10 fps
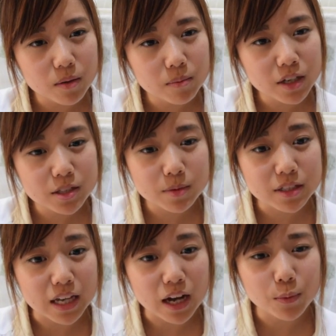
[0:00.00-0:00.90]
makes me
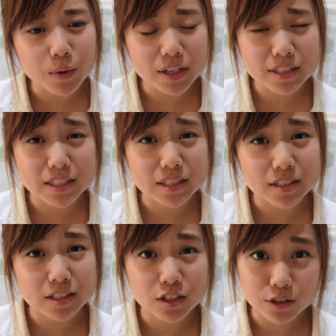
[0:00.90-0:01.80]
sad when I see
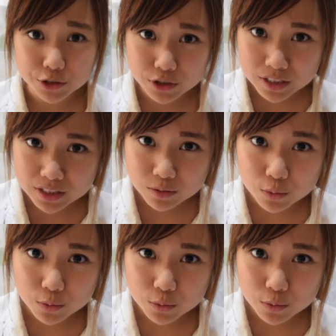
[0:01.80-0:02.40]
children